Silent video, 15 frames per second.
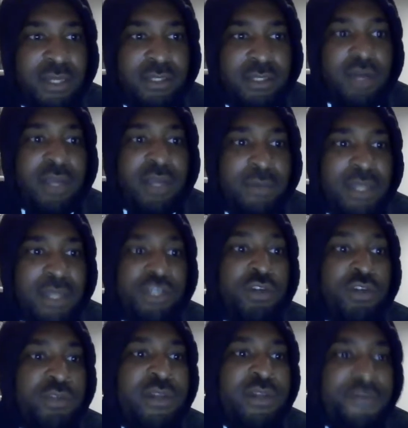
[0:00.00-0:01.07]
Okay, you
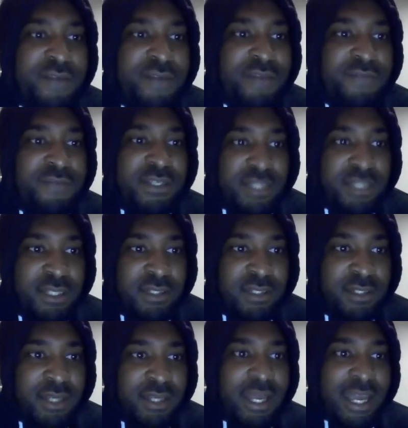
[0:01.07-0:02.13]
got 25 for the
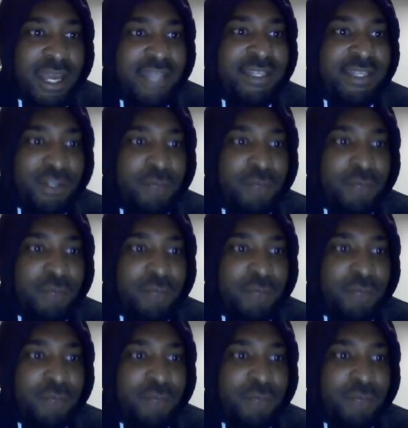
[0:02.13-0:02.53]
season. 18.